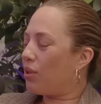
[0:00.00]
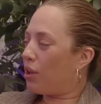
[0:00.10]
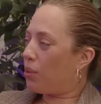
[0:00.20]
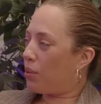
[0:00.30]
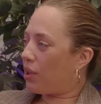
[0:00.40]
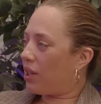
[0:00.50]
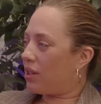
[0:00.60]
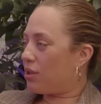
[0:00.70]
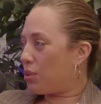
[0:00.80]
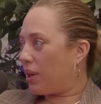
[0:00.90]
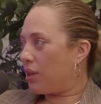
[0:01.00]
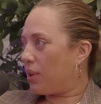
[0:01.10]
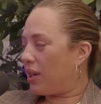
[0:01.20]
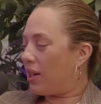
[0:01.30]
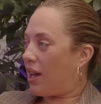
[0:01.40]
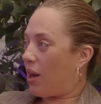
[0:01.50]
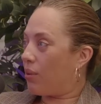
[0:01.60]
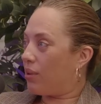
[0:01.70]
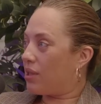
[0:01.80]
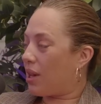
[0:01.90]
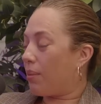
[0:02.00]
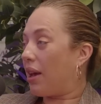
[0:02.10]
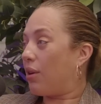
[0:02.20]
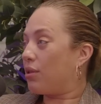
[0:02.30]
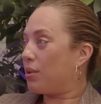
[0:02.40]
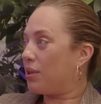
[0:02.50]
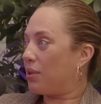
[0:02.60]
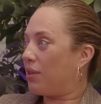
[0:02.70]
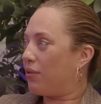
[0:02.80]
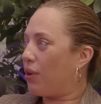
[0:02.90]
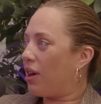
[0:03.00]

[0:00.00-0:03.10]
you were working in 2020 and now it's coming out in 2024.